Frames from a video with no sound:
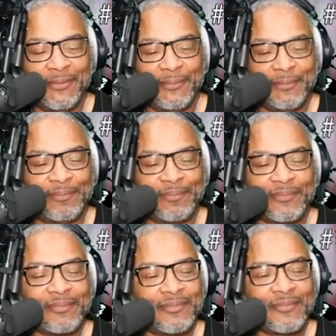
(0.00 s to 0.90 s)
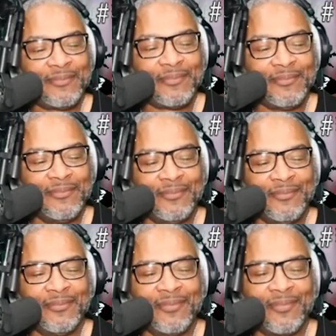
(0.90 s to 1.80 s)

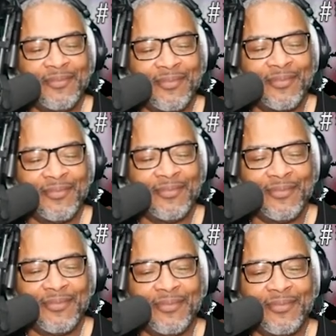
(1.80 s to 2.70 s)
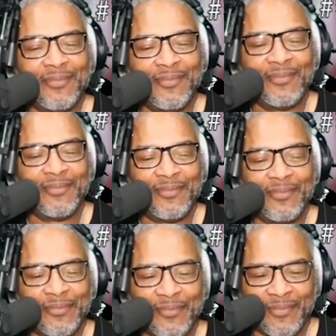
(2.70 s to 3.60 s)

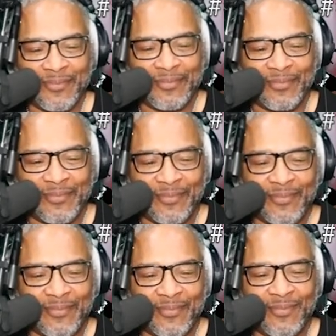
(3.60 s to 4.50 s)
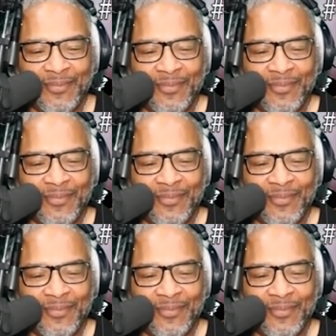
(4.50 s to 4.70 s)
(not speaking)